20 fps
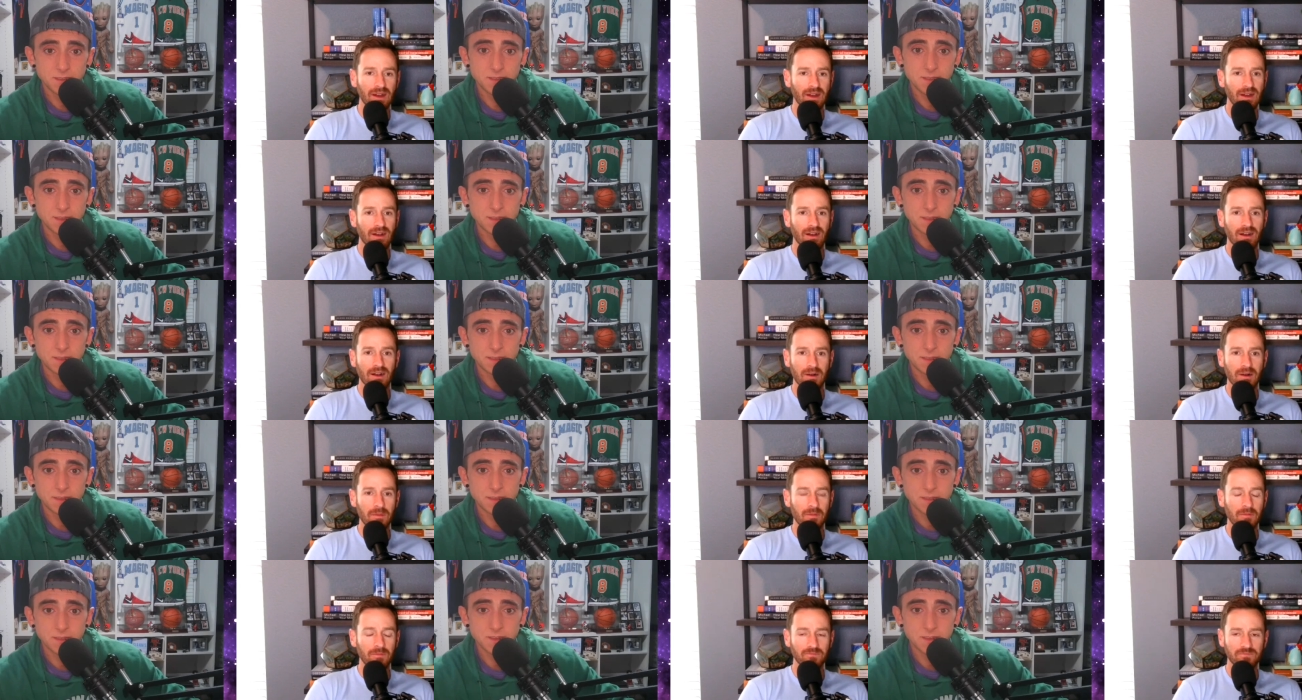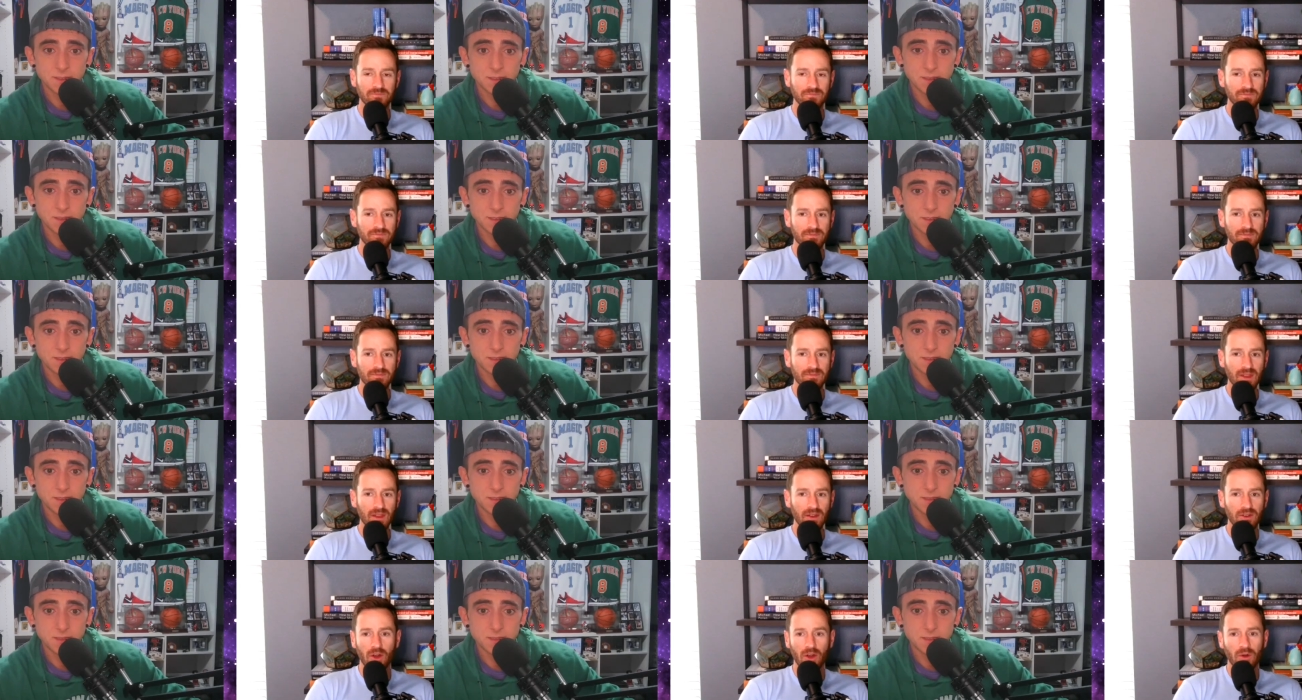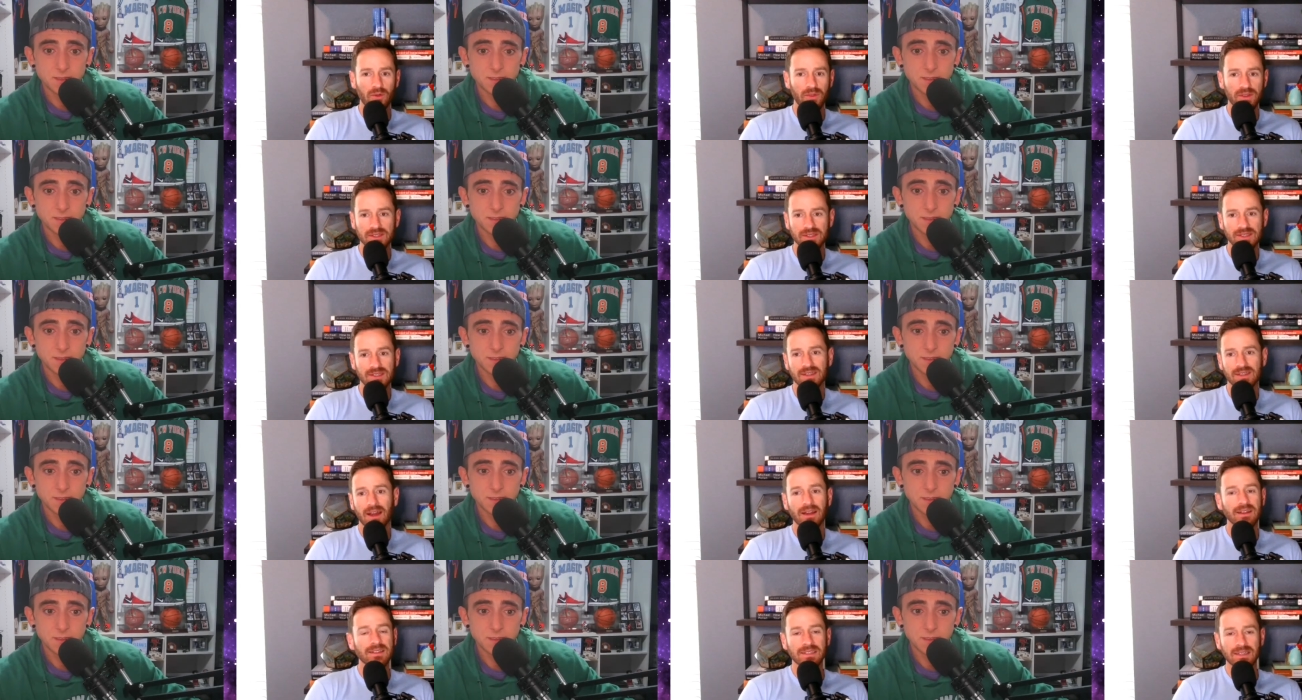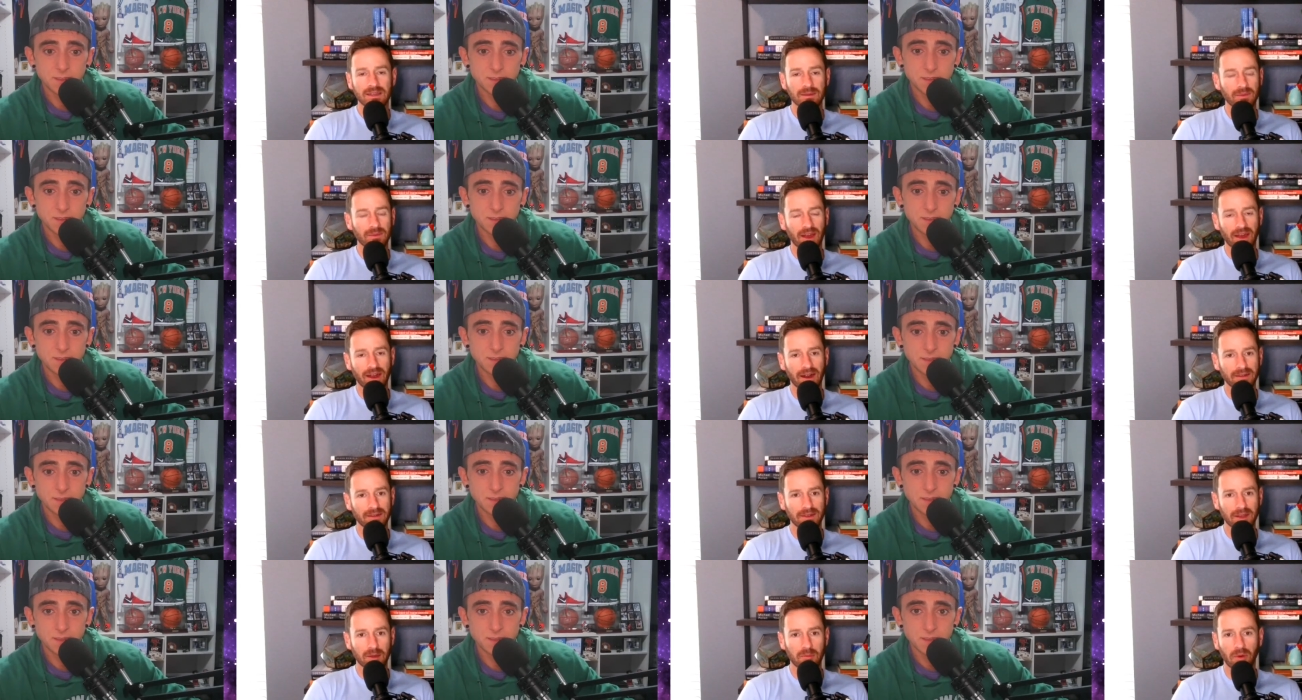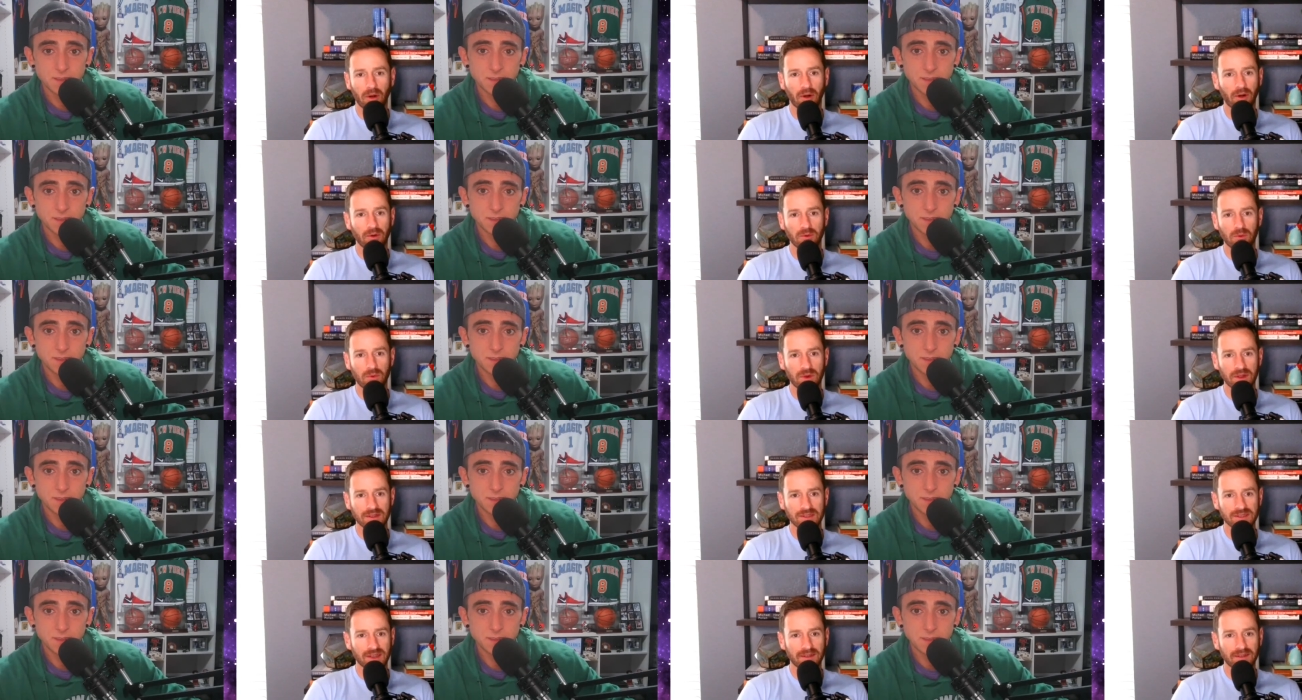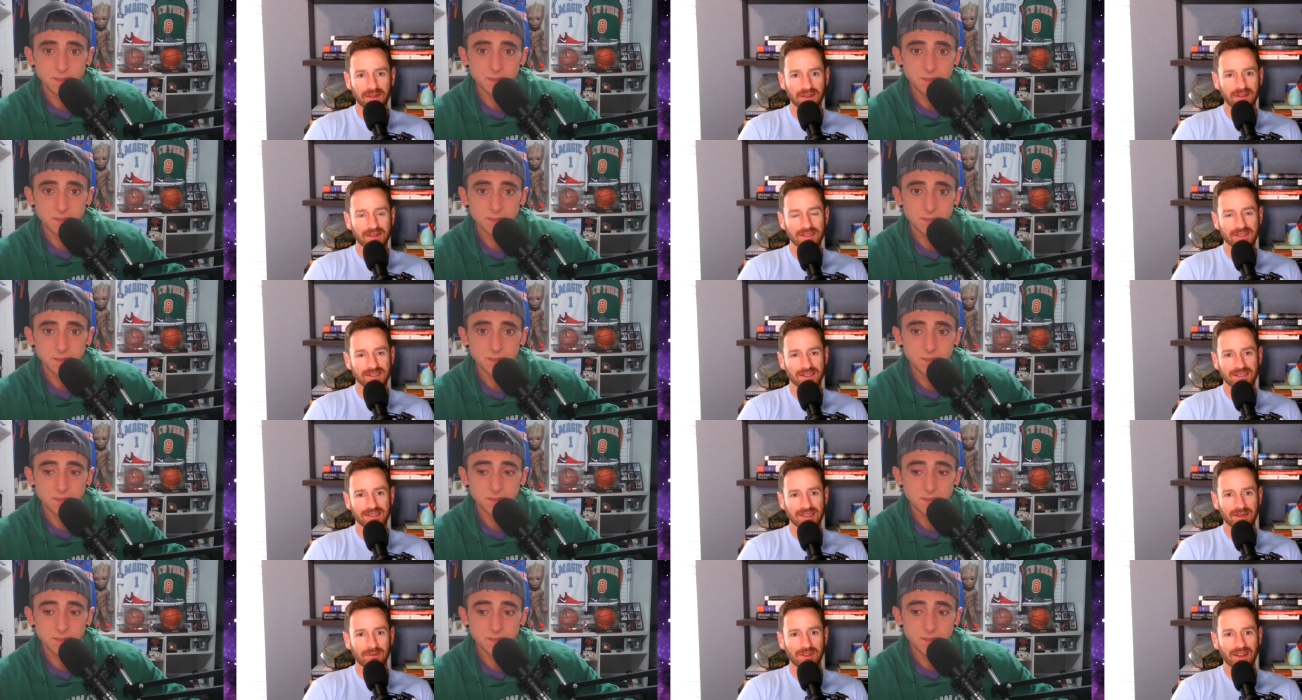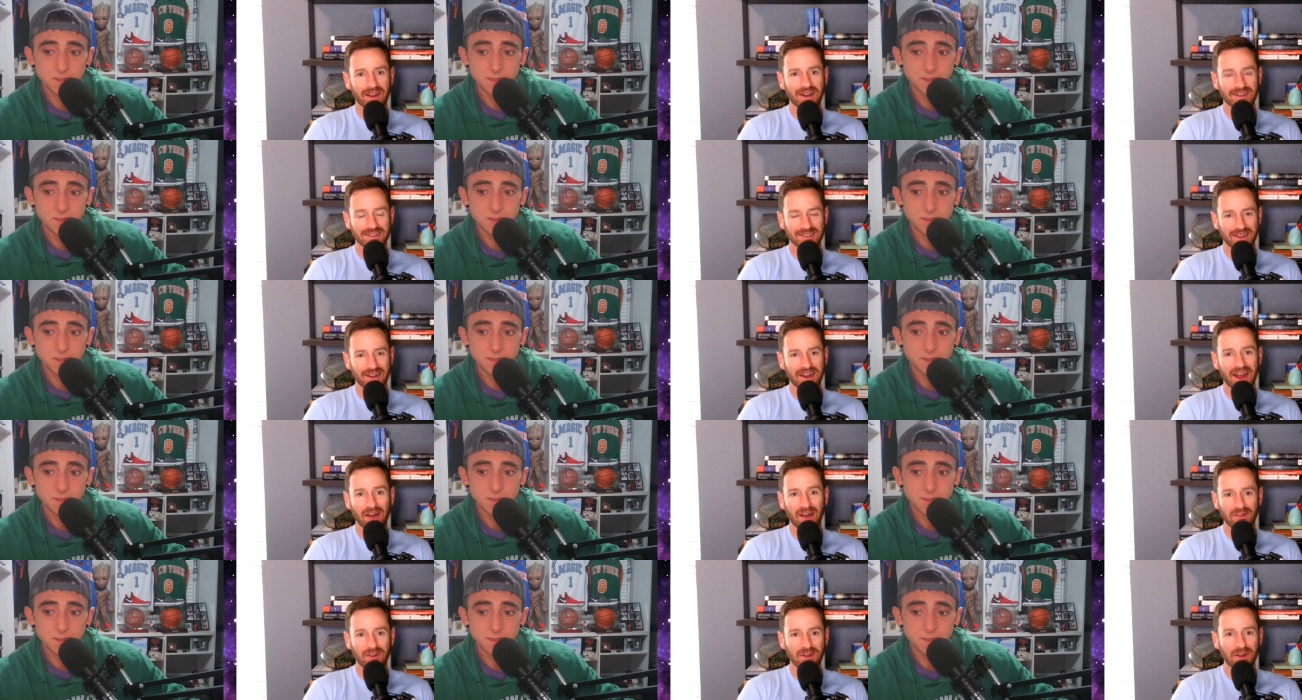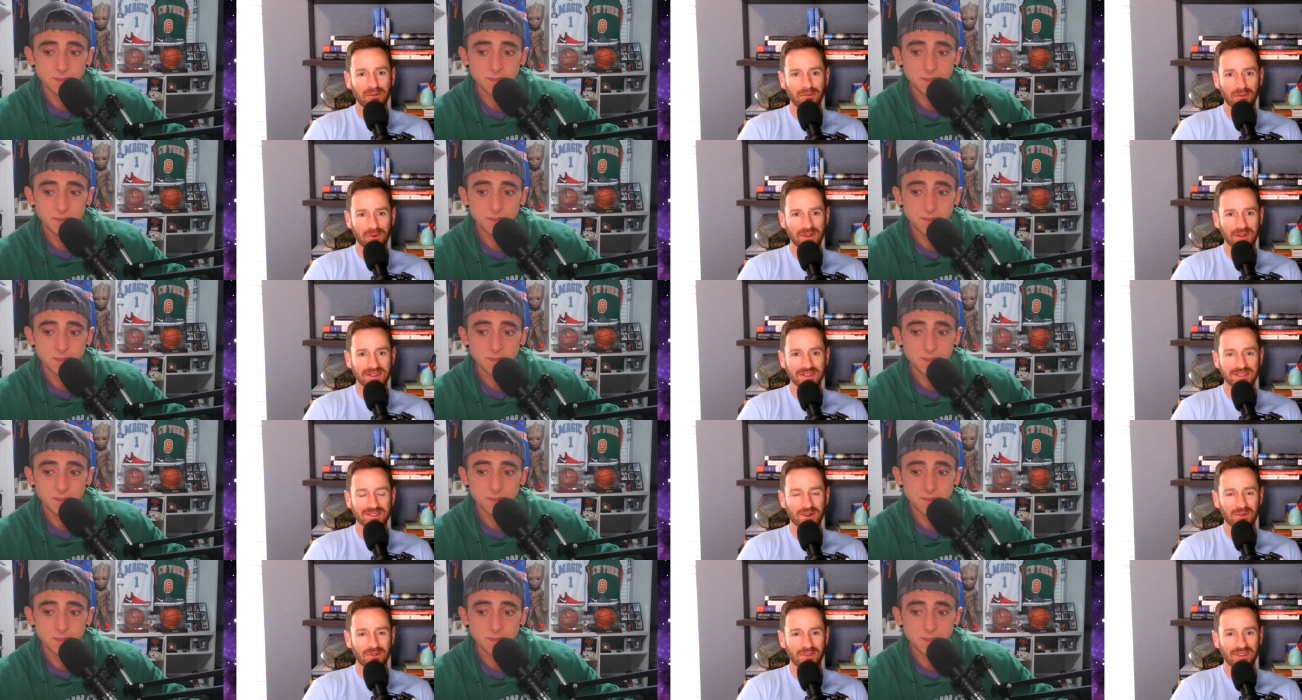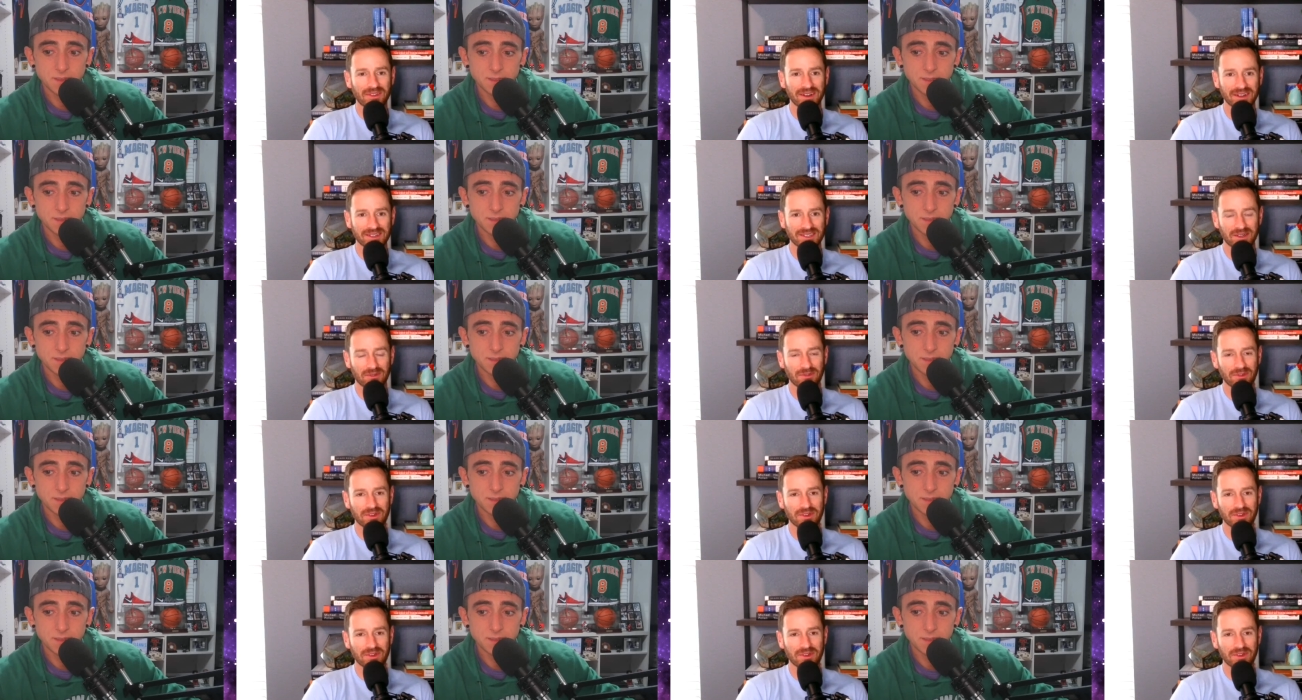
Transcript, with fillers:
Speaker 1: um no this is not a team that i think borrowed wins i think this is a team that is going to have enough wins over the next several